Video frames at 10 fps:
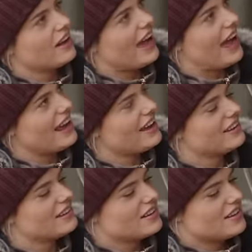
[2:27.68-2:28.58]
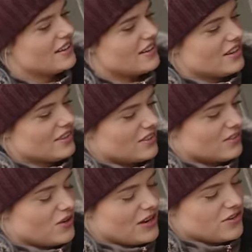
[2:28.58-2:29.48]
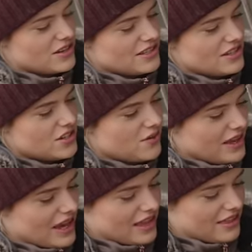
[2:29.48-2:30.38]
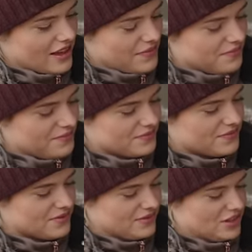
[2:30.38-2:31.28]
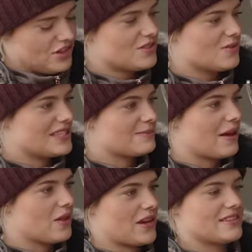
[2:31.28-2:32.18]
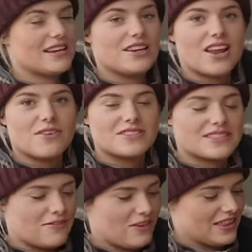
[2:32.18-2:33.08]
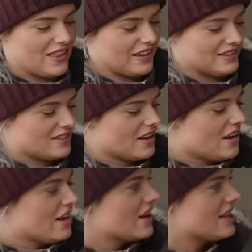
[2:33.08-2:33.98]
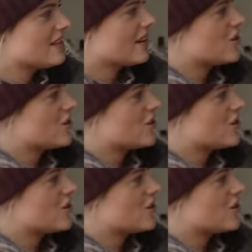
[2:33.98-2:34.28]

Hey, not interested in chewing it either. You just want to smell things. He loves sniffing things. He's like a